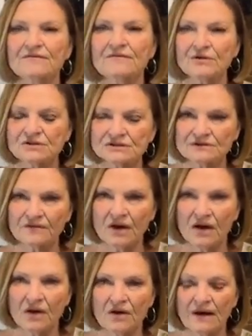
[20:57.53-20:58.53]
first of
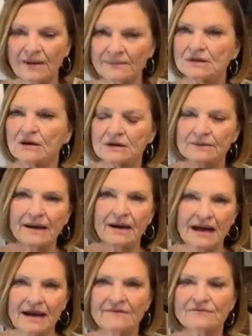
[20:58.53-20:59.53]
all, I'm talking
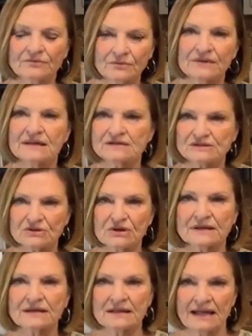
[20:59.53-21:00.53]
about after when they
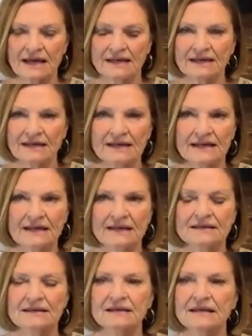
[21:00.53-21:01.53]
start declining,
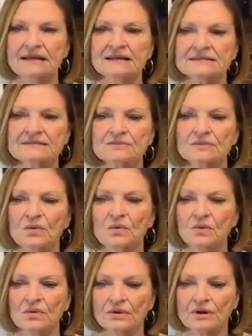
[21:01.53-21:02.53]
and is
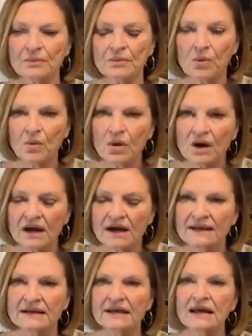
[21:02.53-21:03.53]
number
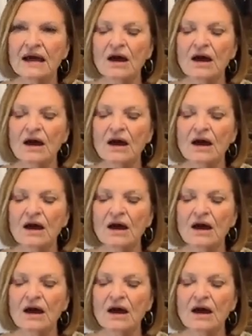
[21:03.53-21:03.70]
one,